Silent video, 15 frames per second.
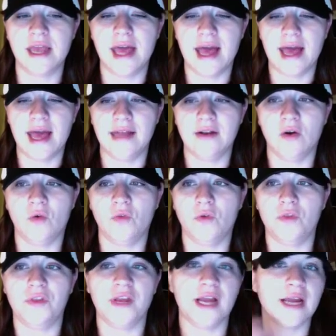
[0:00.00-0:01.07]
And
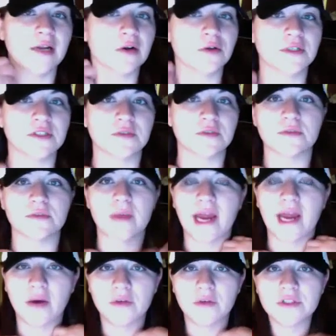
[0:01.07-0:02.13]
the thing I noticed was my
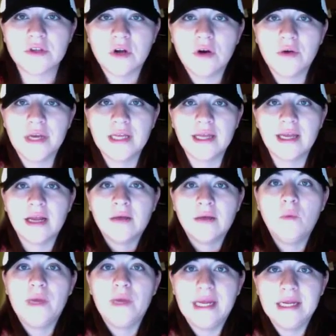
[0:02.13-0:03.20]
hair was growing like a
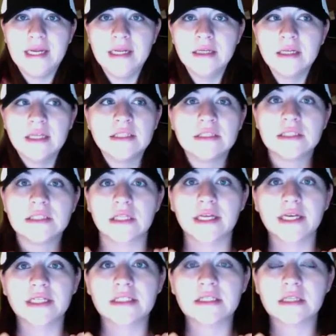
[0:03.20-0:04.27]
weed. It still
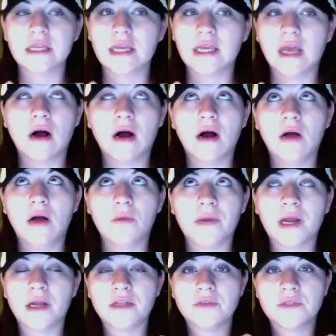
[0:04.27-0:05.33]
is. Like, oh my
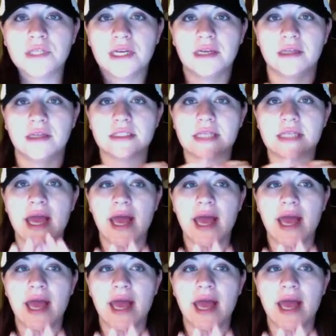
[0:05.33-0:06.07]
God, it's ridiculous.